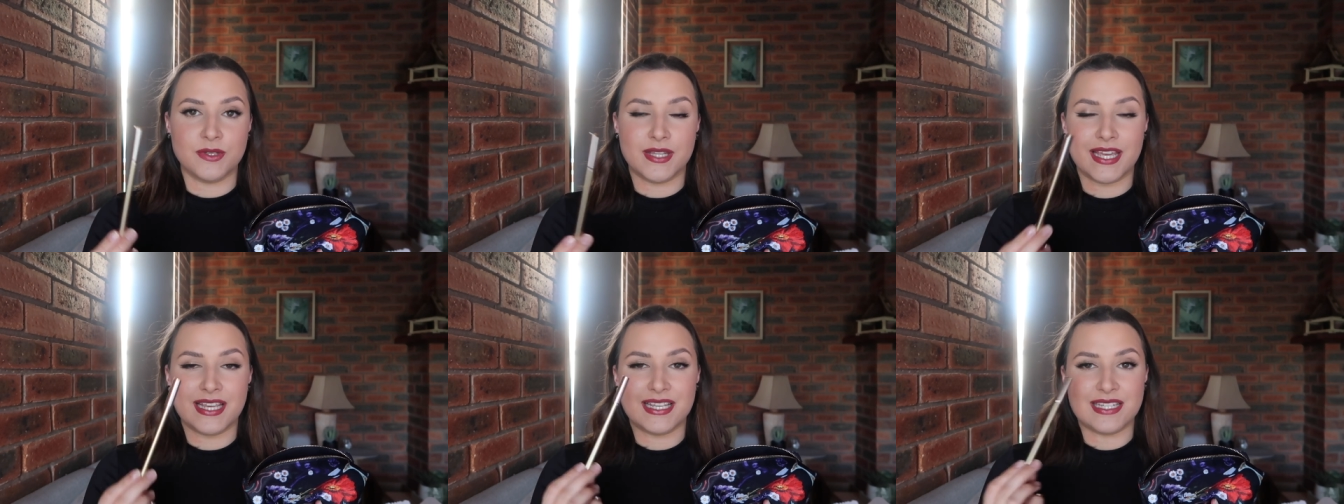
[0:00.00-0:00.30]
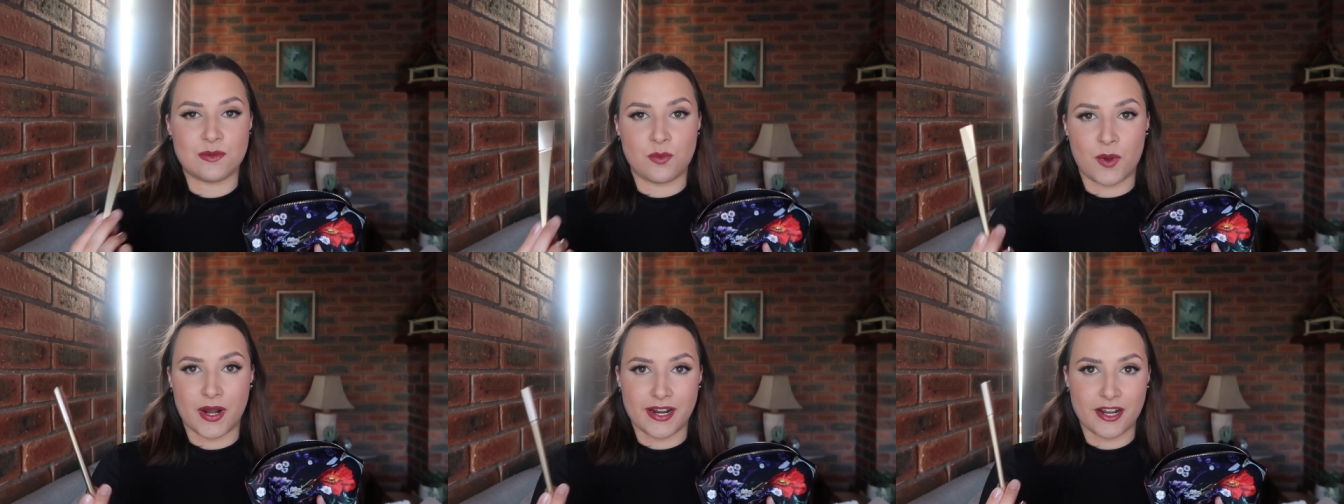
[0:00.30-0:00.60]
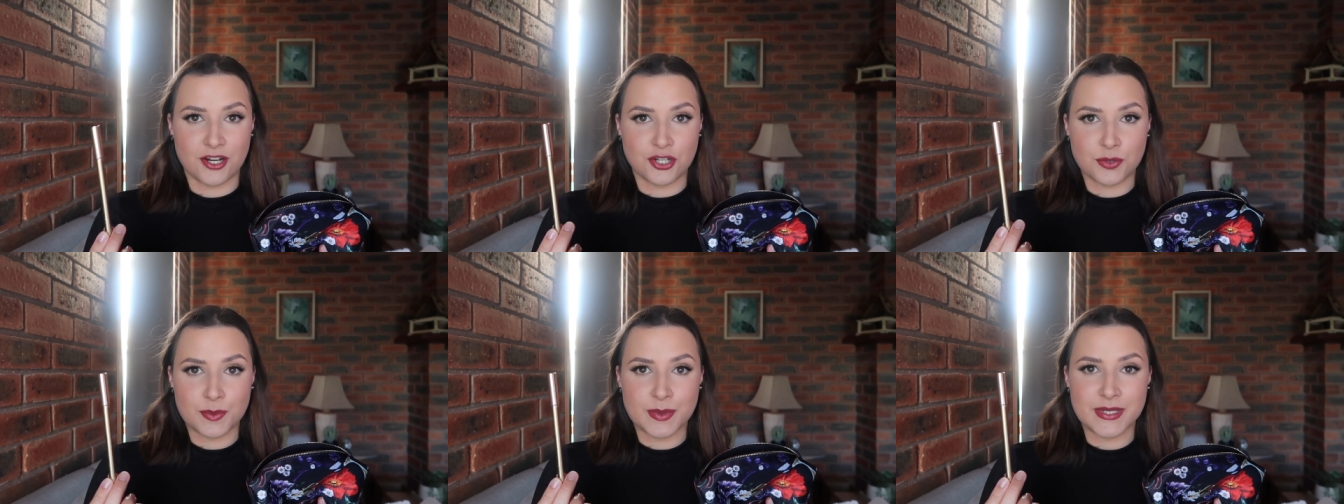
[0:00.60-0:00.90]
that is
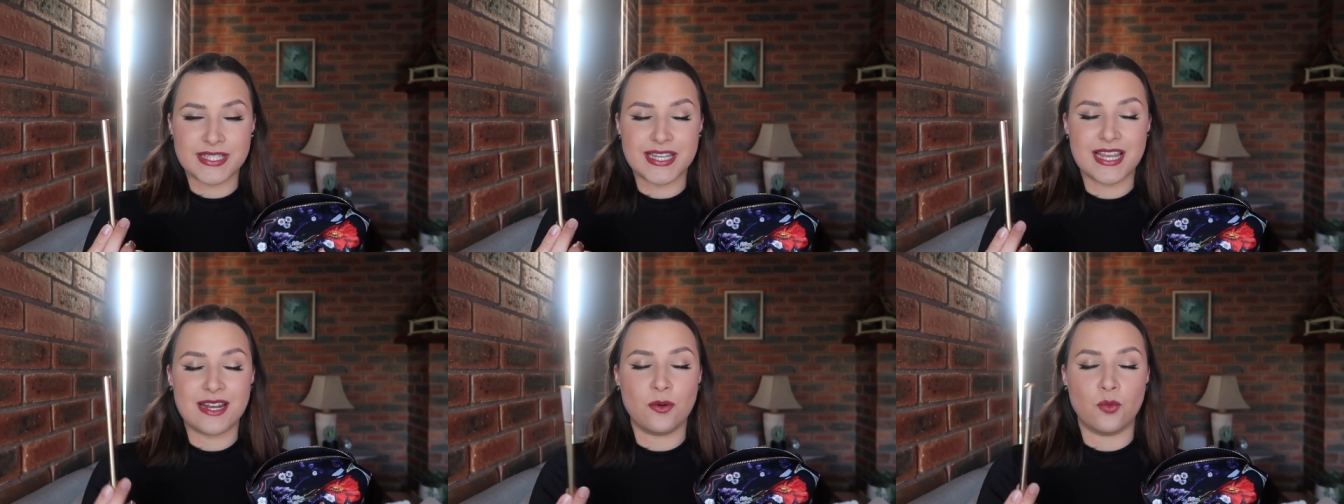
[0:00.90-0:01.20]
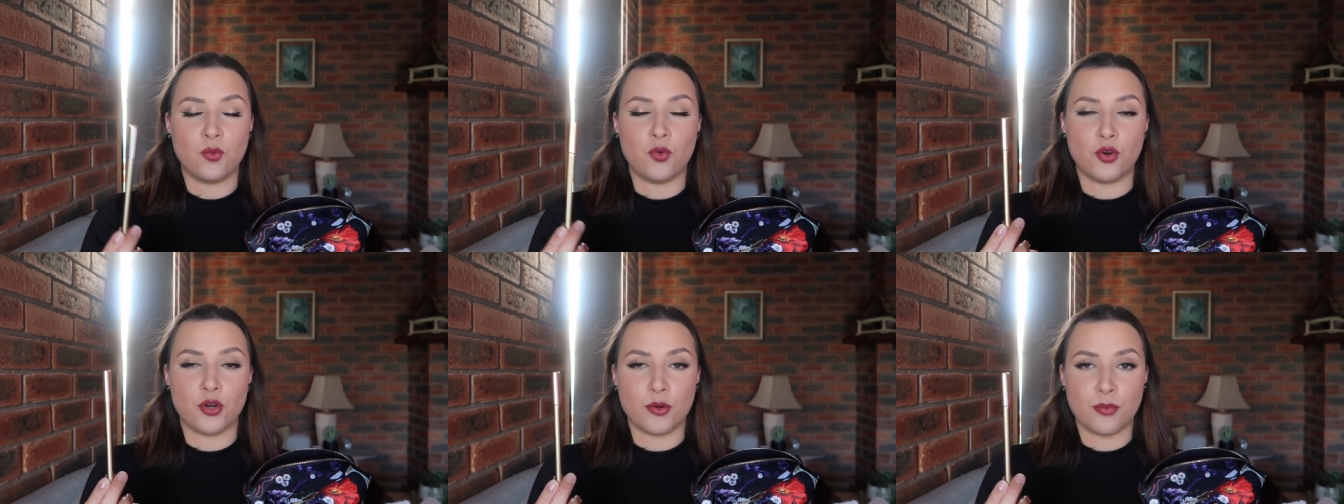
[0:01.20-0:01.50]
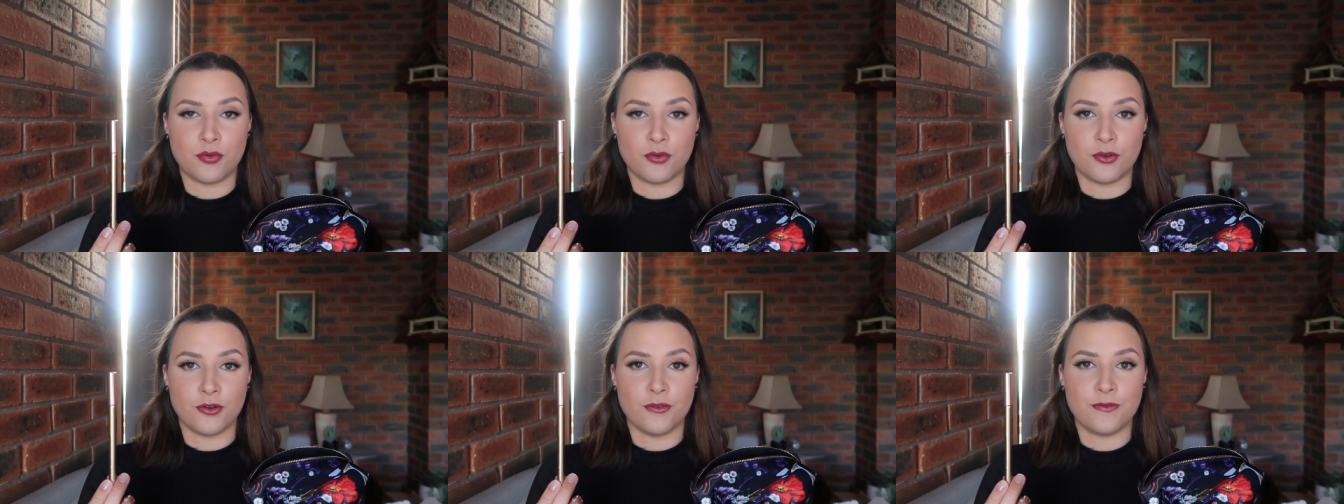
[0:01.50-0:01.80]
100%
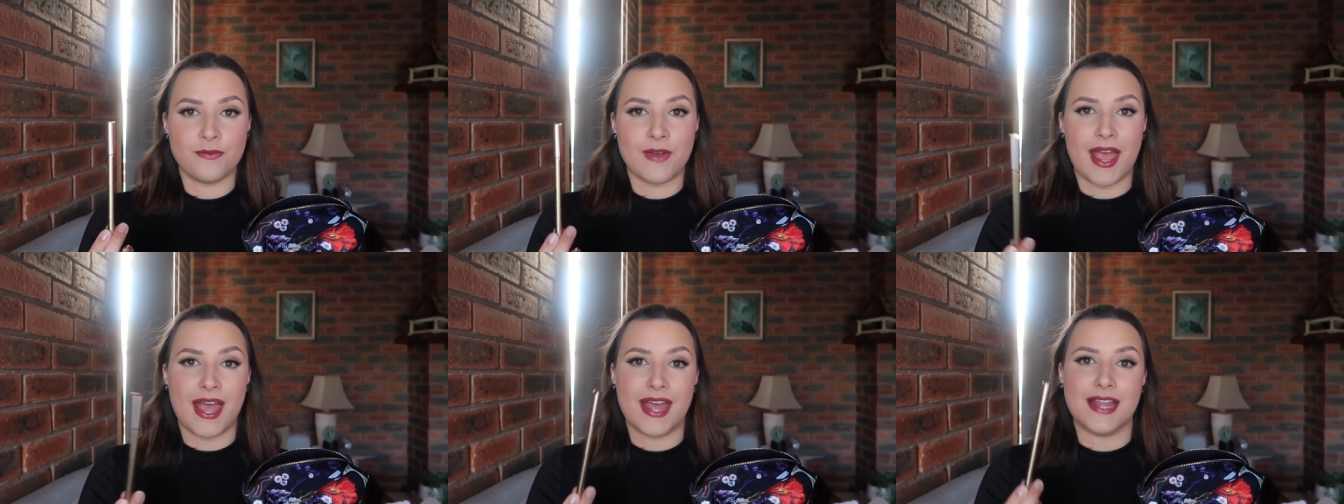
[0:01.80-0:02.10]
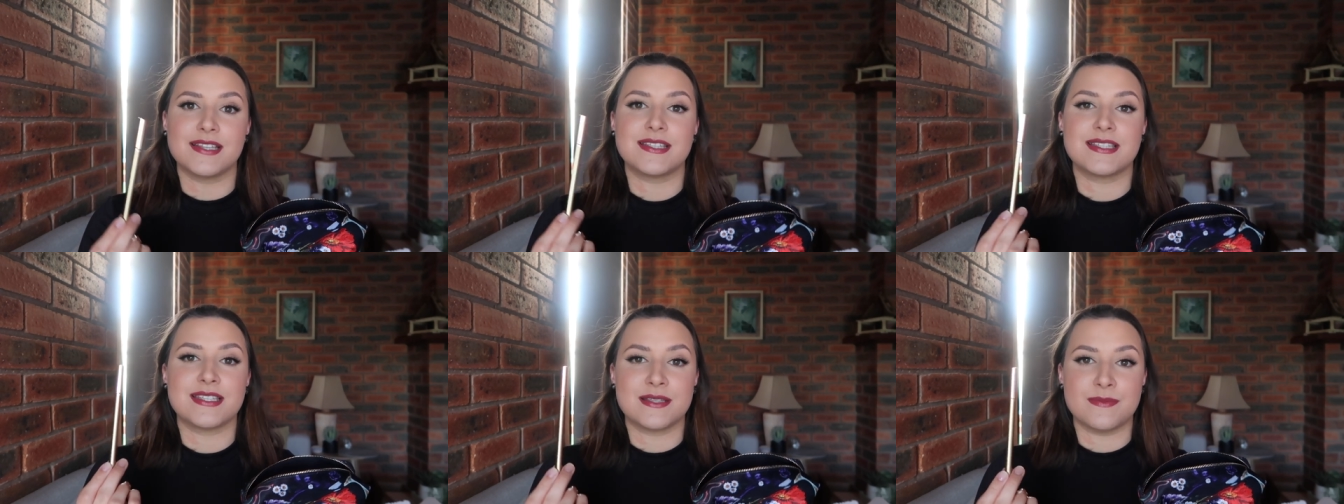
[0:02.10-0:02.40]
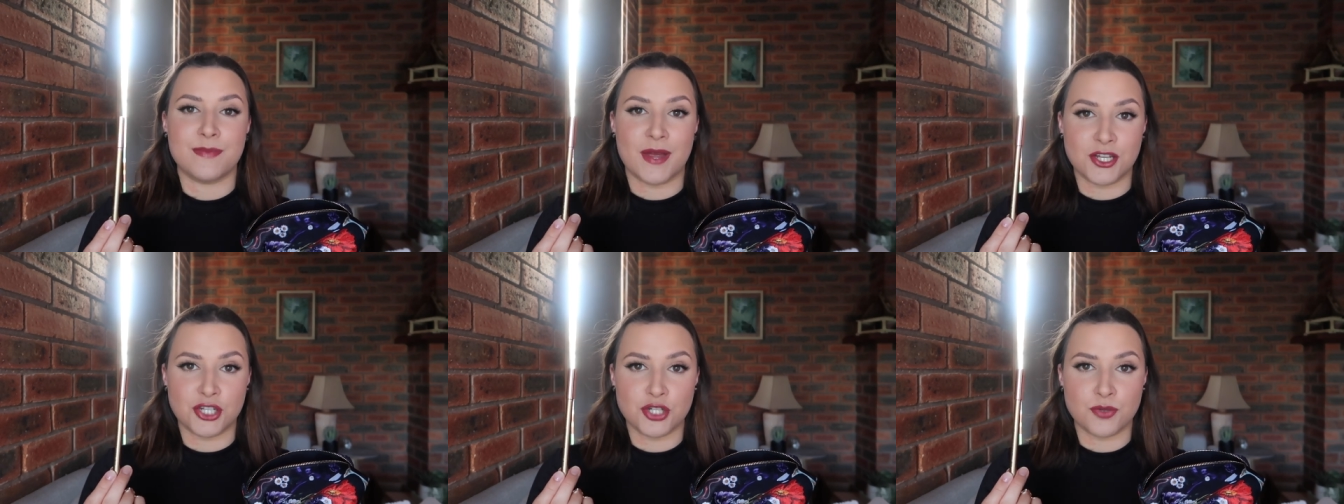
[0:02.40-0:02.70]
waterproof and
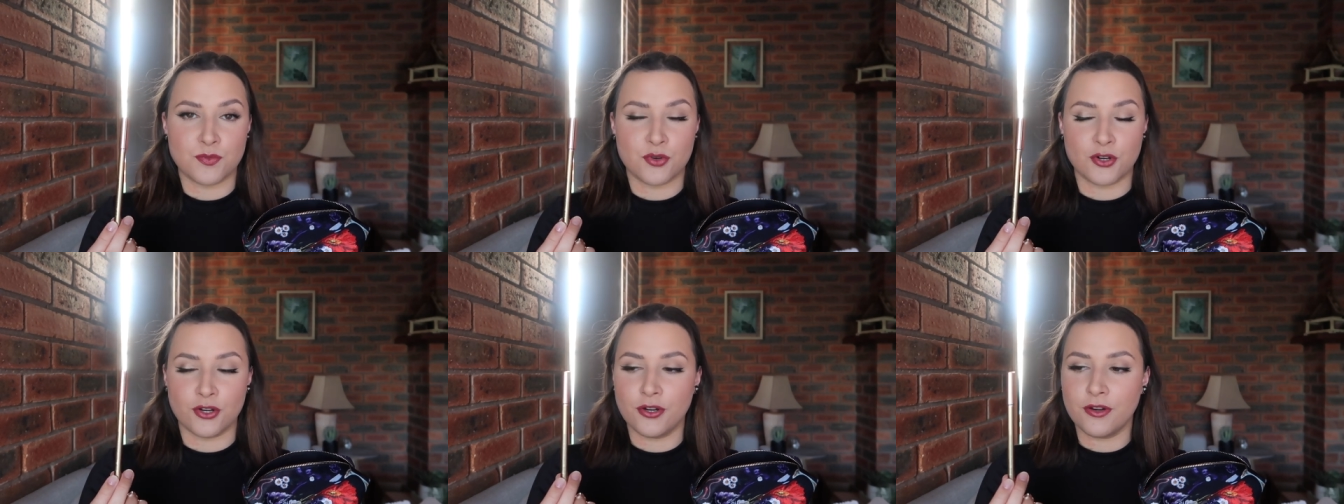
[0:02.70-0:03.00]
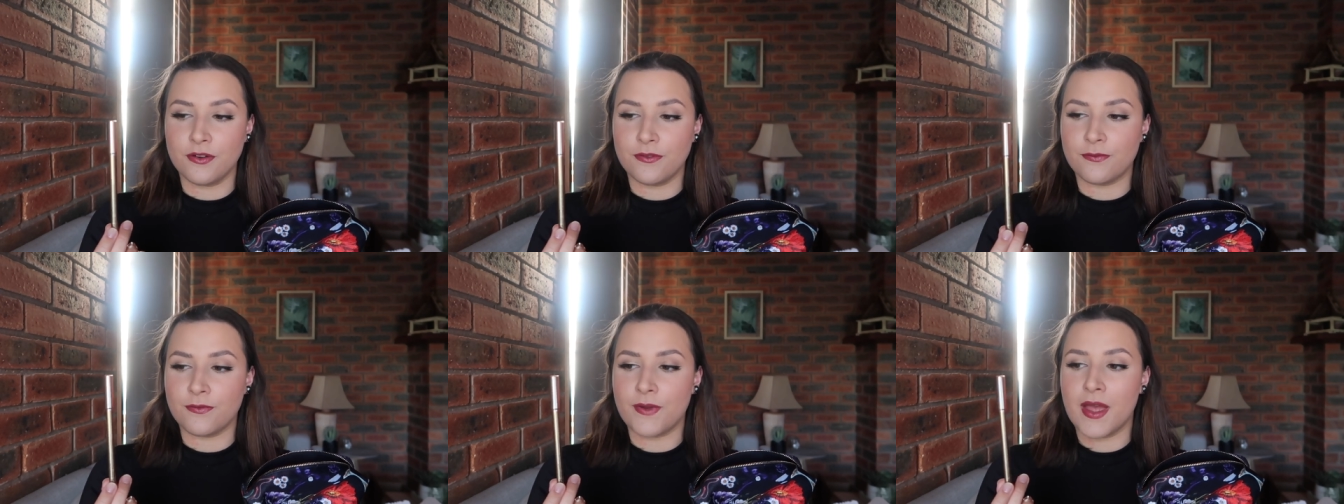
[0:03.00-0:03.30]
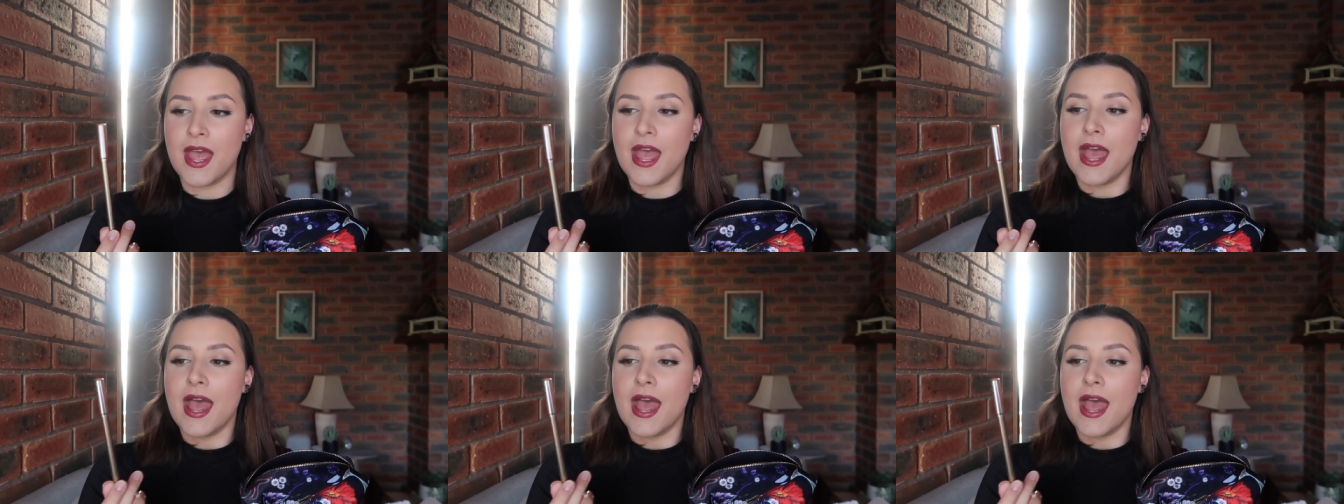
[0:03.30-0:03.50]
smudge-proof.